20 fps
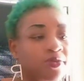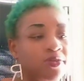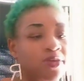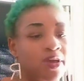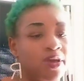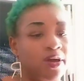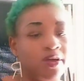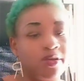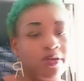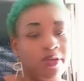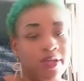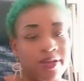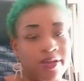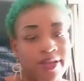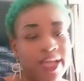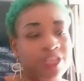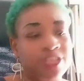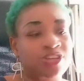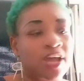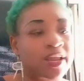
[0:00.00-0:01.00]
Yeah,
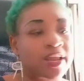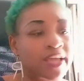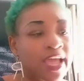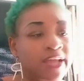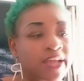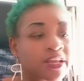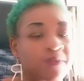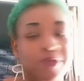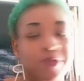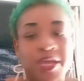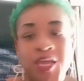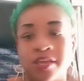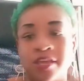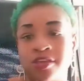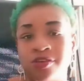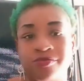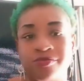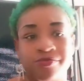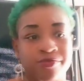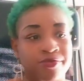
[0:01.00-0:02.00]
they try to get them
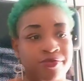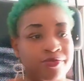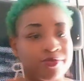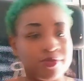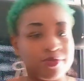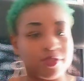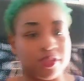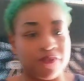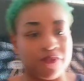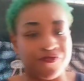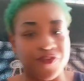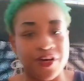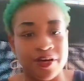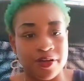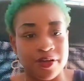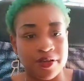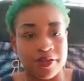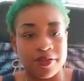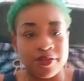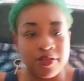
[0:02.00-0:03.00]
in you. The
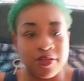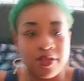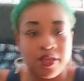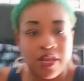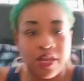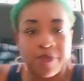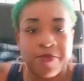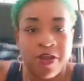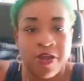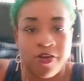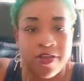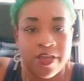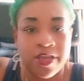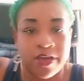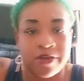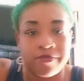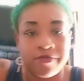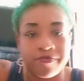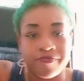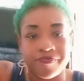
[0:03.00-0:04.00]
fuck? Let me
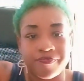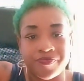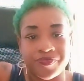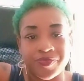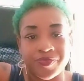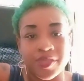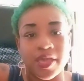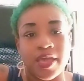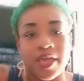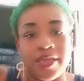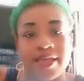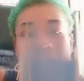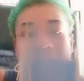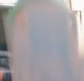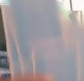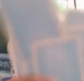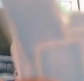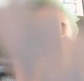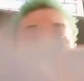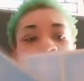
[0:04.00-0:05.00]
hurry up.
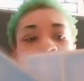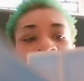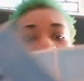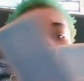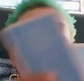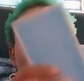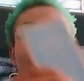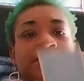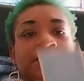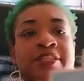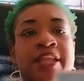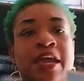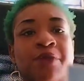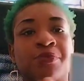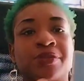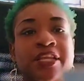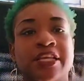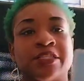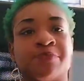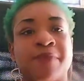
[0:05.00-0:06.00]
Y'all let me know if y'all
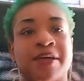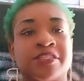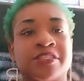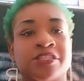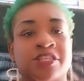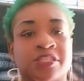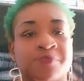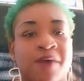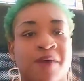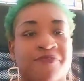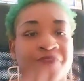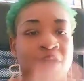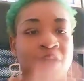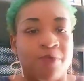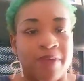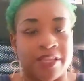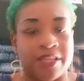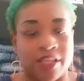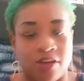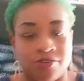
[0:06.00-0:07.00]
resonate with these messages. My
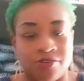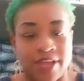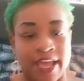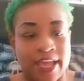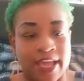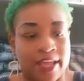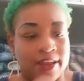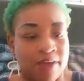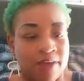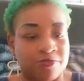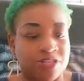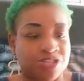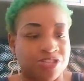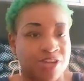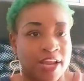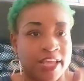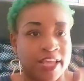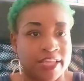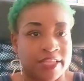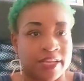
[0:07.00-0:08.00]
phone about to go dead. I'm
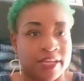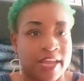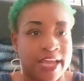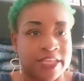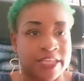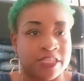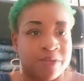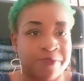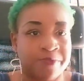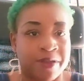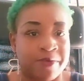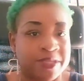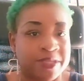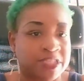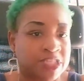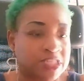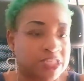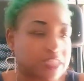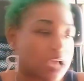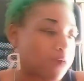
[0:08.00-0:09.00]
just trying to get the last little bit of
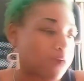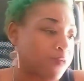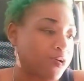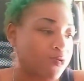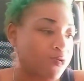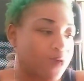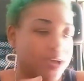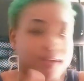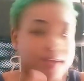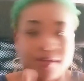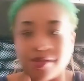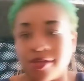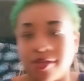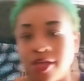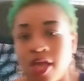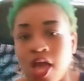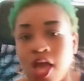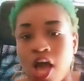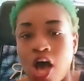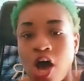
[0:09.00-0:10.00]
messages out real quick.
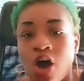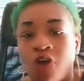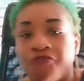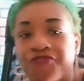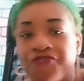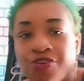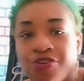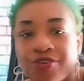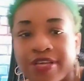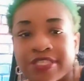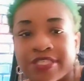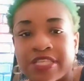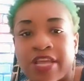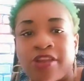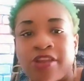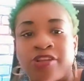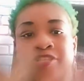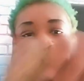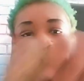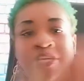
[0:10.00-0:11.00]
Oh, Fucus
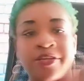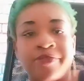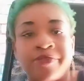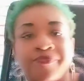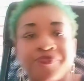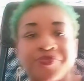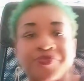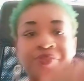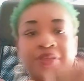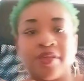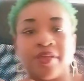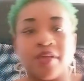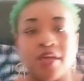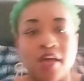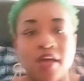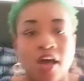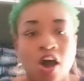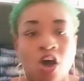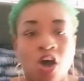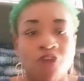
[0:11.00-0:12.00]
Energy.
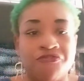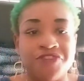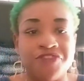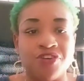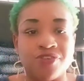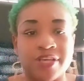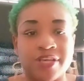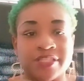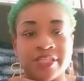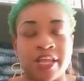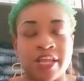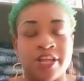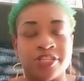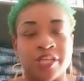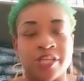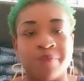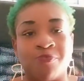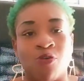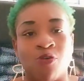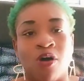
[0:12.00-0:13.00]
Ophiuchus
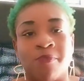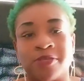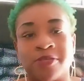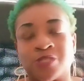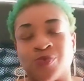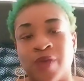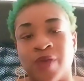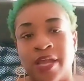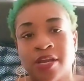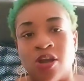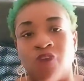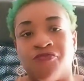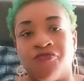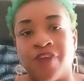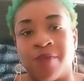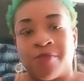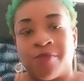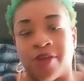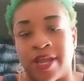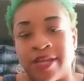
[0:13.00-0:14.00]
energy born between
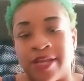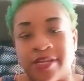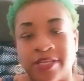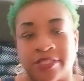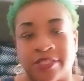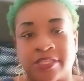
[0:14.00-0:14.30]
November and